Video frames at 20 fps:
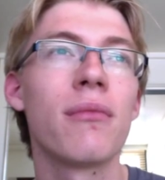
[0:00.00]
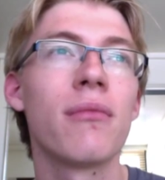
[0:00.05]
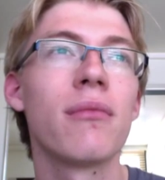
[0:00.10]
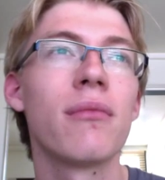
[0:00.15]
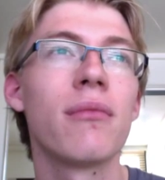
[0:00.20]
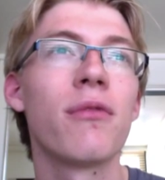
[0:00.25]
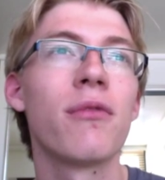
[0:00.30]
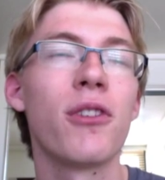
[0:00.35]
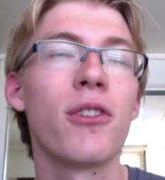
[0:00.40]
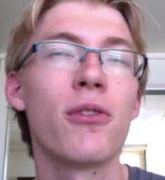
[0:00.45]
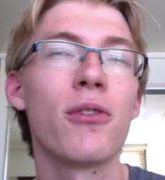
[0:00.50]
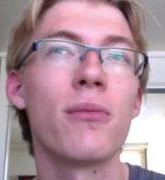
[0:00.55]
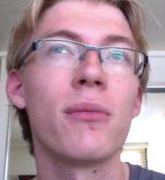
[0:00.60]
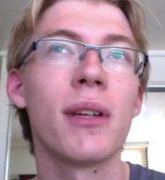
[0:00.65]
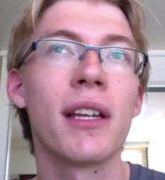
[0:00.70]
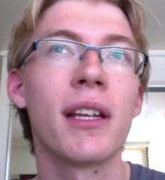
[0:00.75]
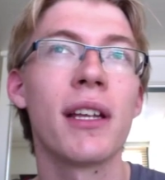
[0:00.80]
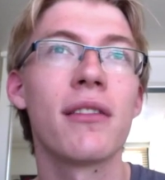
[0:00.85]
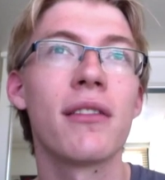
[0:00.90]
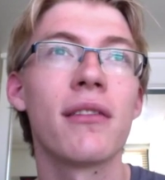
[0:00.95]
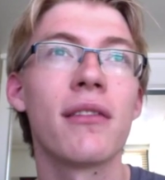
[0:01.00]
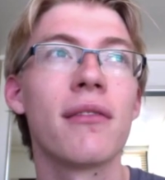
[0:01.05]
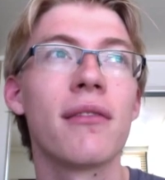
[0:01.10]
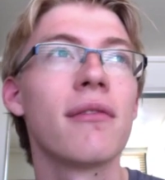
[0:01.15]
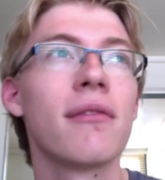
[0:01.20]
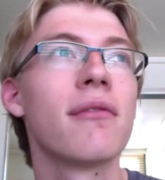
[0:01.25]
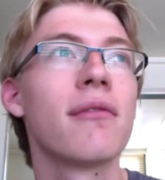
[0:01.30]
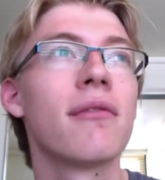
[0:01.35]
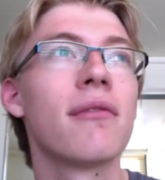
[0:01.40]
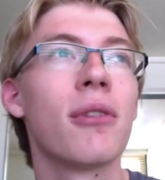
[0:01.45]
film
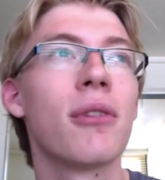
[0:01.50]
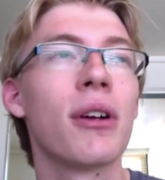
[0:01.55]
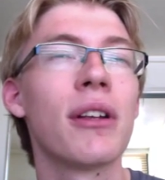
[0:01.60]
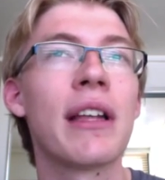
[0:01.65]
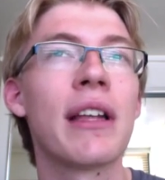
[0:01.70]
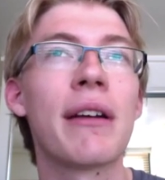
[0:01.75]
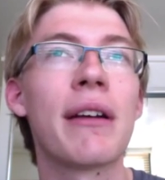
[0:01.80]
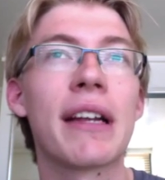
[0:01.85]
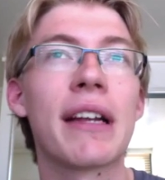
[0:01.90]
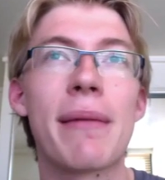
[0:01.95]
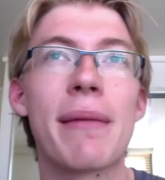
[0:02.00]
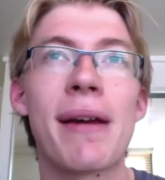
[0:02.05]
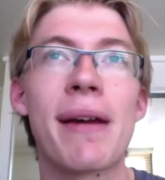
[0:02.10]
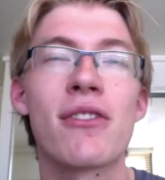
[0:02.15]
that came out in